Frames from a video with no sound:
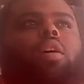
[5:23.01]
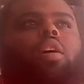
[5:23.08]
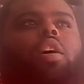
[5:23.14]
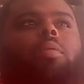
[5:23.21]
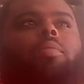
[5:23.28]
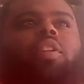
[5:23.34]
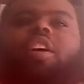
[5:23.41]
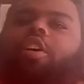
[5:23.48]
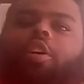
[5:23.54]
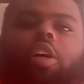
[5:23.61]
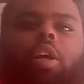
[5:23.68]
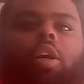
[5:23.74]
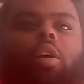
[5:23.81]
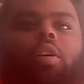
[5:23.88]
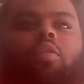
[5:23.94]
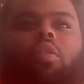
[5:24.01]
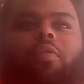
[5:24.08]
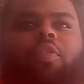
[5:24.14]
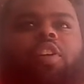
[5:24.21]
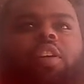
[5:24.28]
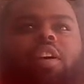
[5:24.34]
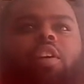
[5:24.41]
Um, later,
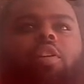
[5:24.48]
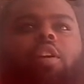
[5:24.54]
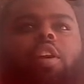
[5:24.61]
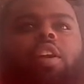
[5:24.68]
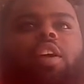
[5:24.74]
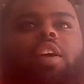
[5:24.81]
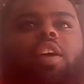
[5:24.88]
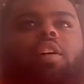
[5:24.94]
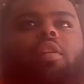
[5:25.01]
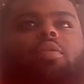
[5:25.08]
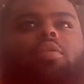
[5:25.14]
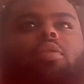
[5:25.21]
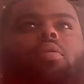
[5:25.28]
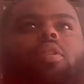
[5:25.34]
hopefully later today, I'll